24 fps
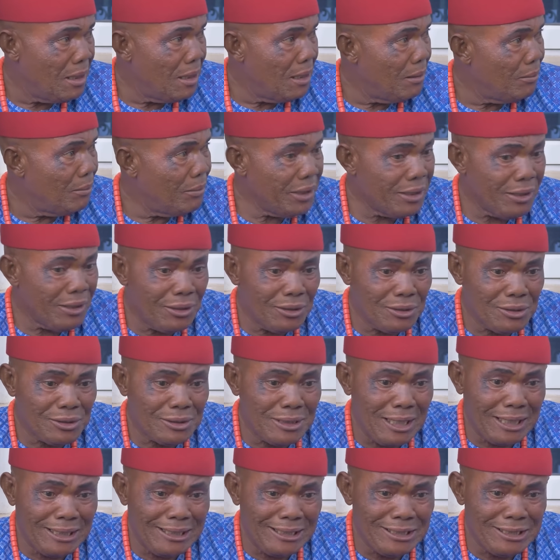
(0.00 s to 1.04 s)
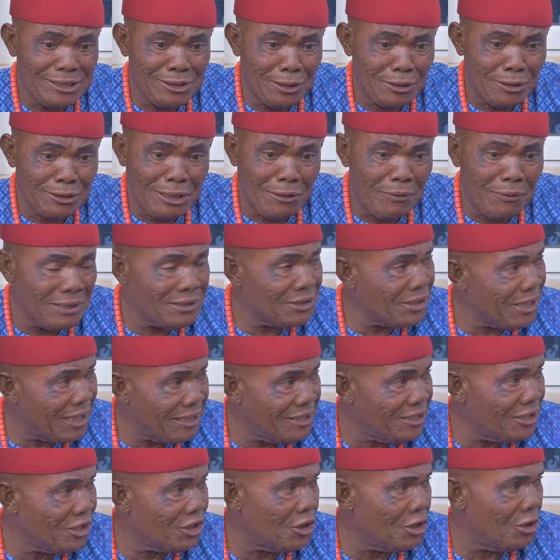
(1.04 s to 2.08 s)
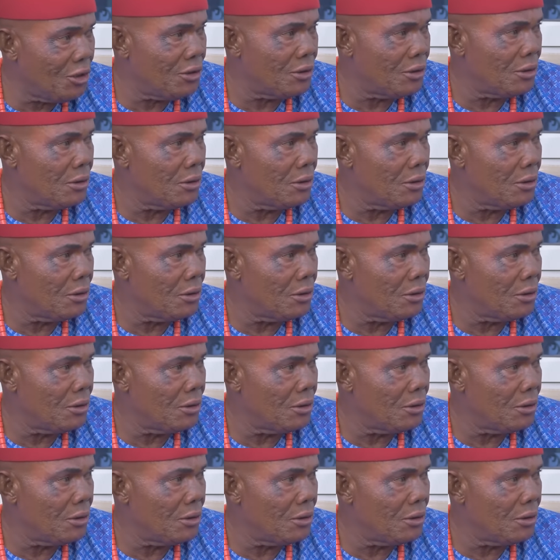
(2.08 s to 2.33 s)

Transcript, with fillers: Because that is not our tradition.